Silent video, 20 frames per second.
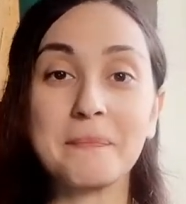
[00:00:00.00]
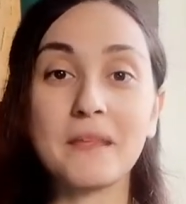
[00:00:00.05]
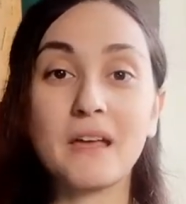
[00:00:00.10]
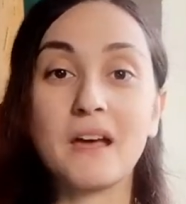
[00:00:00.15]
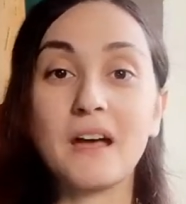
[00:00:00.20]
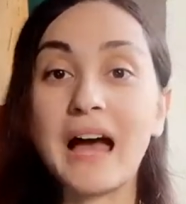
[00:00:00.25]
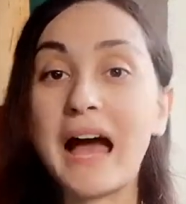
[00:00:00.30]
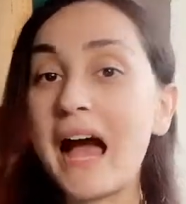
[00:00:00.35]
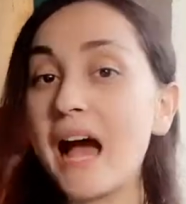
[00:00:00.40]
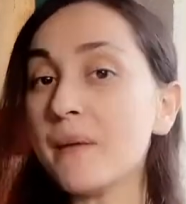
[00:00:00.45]

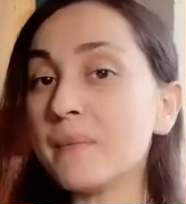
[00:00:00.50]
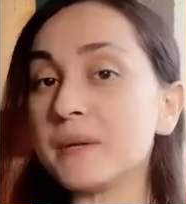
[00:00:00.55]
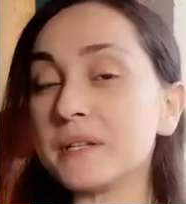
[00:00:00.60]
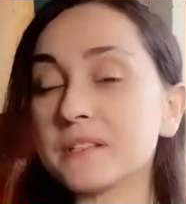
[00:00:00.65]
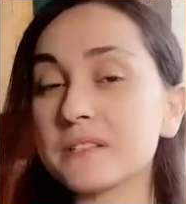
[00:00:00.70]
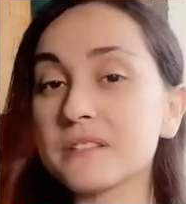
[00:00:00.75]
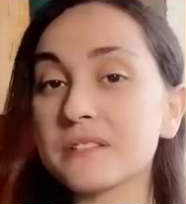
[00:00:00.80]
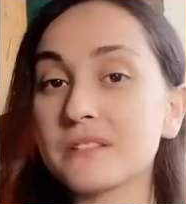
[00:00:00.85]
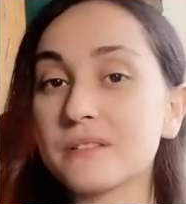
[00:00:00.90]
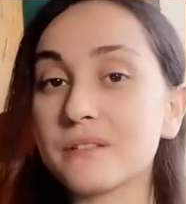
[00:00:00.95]

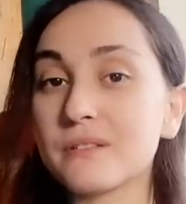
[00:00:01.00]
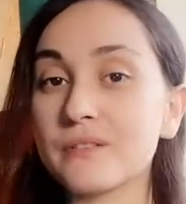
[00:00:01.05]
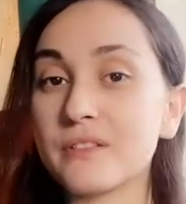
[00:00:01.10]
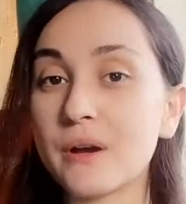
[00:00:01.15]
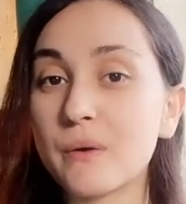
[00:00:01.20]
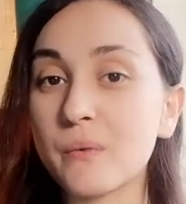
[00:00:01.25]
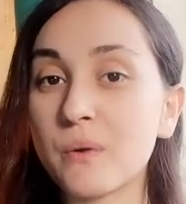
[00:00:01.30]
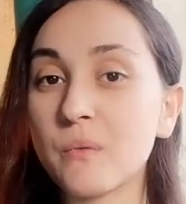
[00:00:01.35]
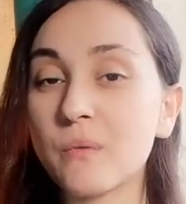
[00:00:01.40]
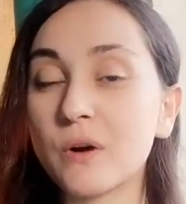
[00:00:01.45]
habits
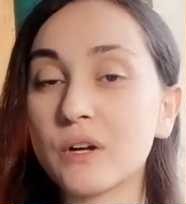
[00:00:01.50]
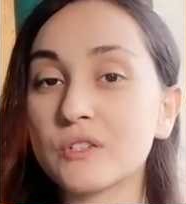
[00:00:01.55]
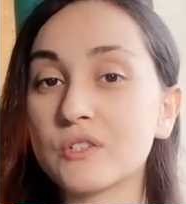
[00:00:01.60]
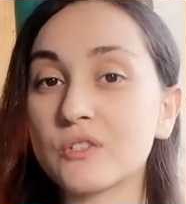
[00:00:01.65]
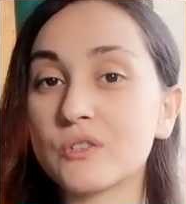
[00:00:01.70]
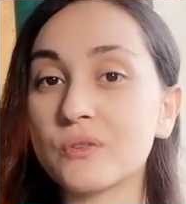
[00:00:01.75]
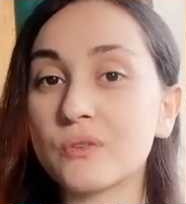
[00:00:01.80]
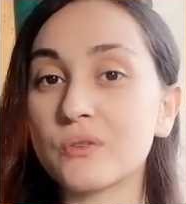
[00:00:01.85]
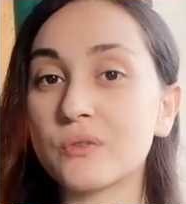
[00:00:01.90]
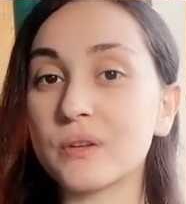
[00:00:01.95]
that we want
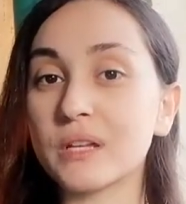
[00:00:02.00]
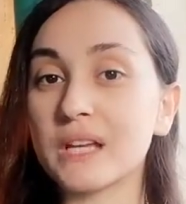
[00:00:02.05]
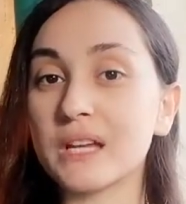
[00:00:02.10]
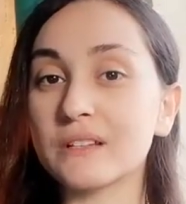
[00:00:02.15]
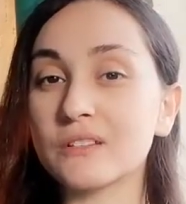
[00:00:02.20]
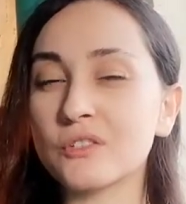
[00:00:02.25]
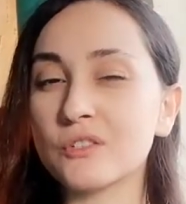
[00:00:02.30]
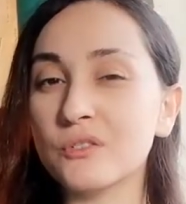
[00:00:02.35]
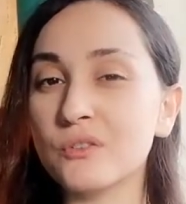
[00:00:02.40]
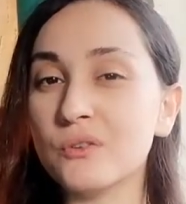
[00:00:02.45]
to
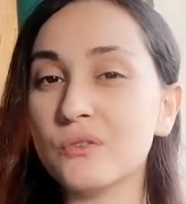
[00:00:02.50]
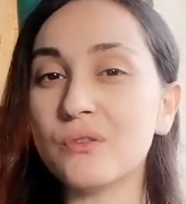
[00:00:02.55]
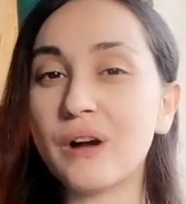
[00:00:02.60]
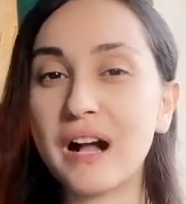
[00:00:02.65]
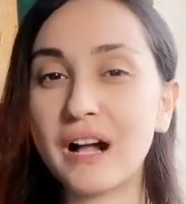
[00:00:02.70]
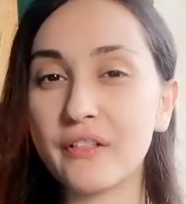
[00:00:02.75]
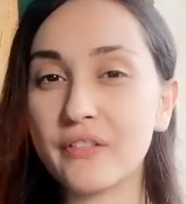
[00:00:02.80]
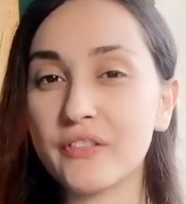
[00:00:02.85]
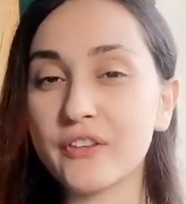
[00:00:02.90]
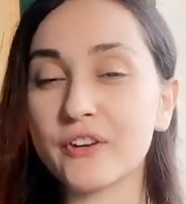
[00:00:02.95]
create, new,
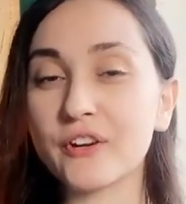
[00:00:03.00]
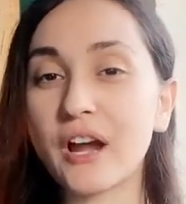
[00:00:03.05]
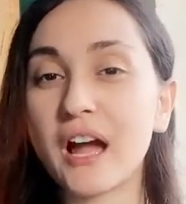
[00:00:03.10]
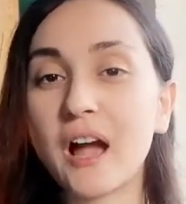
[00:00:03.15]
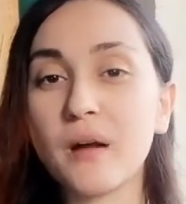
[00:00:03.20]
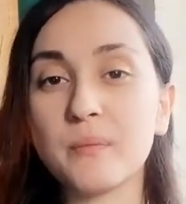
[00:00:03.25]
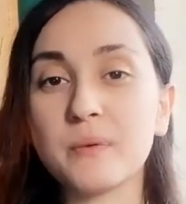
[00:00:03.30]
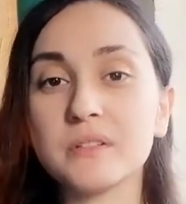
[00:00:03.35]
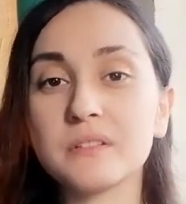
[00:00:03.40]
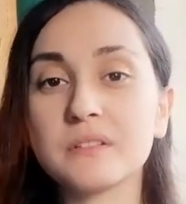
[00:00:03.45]
healthier
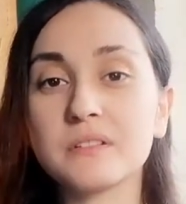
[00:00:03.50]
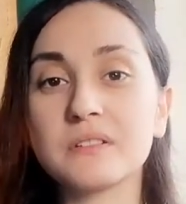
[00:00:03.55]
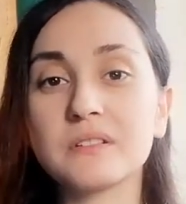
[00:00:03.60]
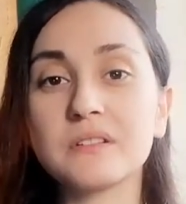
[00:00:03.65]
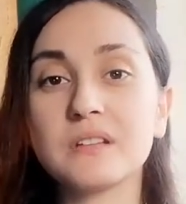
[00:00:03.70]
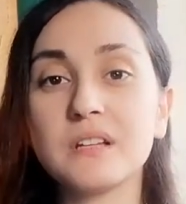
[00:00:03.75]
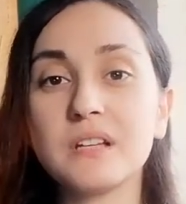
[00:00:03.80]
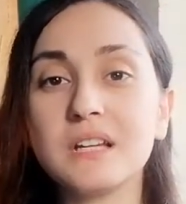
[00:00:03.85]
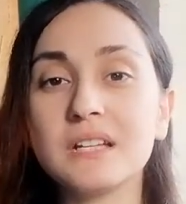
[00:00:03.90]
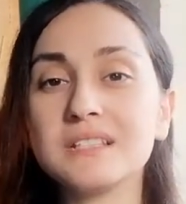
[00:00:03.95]
habits,
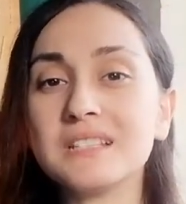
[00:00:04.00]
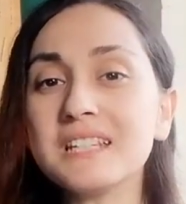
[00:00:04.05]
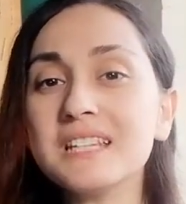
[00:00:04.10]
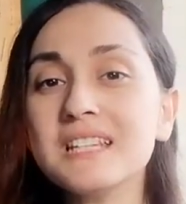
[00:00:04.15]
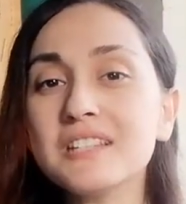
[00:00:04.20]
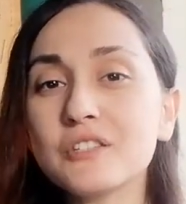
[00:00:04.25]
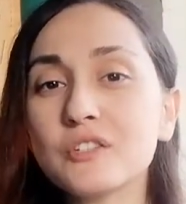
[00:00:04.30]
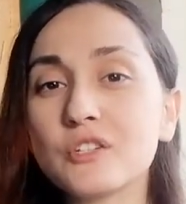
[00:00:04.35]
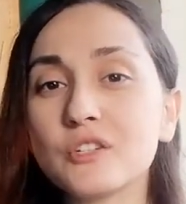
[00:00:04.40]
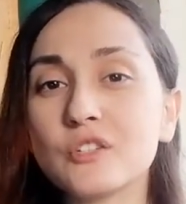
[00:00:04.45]
it's
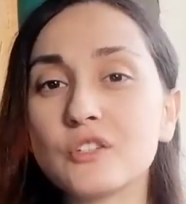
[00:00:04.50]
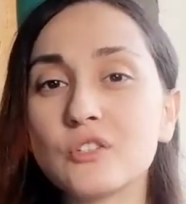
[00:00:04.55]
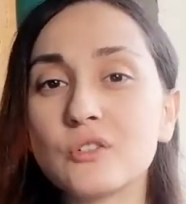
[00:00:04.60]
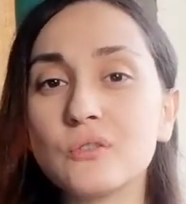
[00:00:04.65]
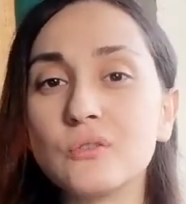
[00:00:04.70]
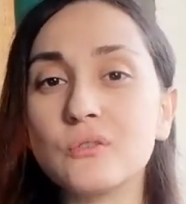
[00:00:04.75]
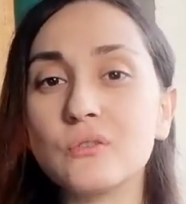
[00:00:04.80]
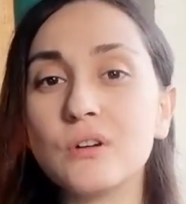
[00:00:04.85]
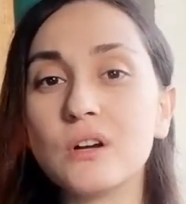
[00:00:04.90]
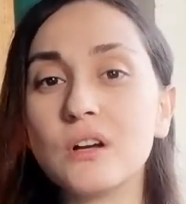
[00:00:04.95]
easier
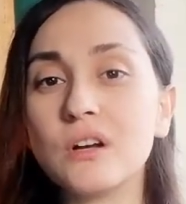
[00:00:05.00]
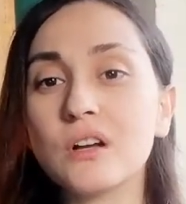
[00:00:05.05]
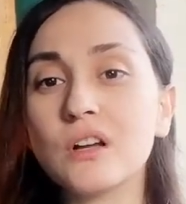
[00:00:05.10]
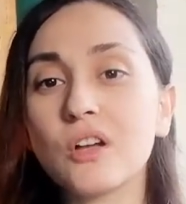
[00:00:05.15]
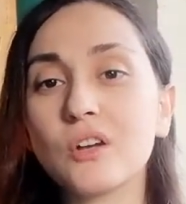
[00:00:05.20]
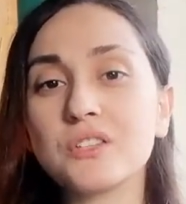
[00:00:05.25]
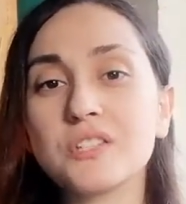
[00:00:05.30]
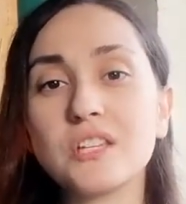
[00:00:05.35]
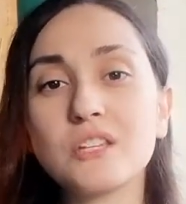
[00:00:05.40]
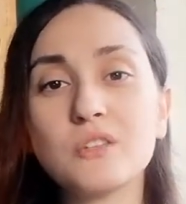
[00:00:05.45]
to
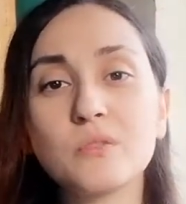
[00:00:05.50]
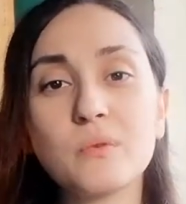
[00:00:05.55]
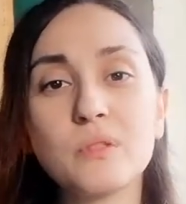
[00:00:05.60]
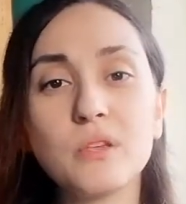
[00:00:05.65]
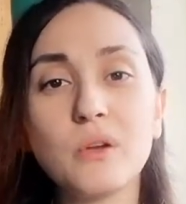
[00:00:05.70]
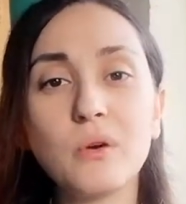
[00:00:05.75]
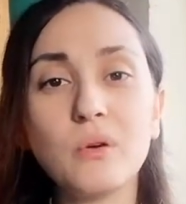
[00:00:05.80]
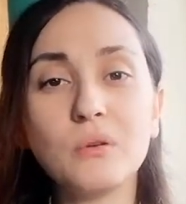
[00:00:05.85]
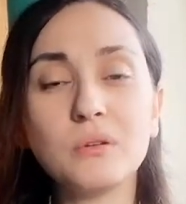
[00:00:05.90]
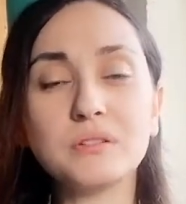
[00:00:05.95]
continue with
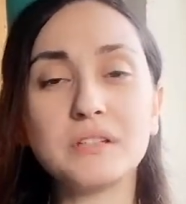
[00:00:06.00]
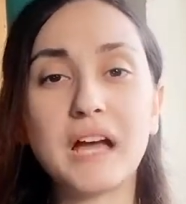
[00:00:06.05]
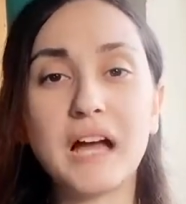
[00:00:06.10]
the old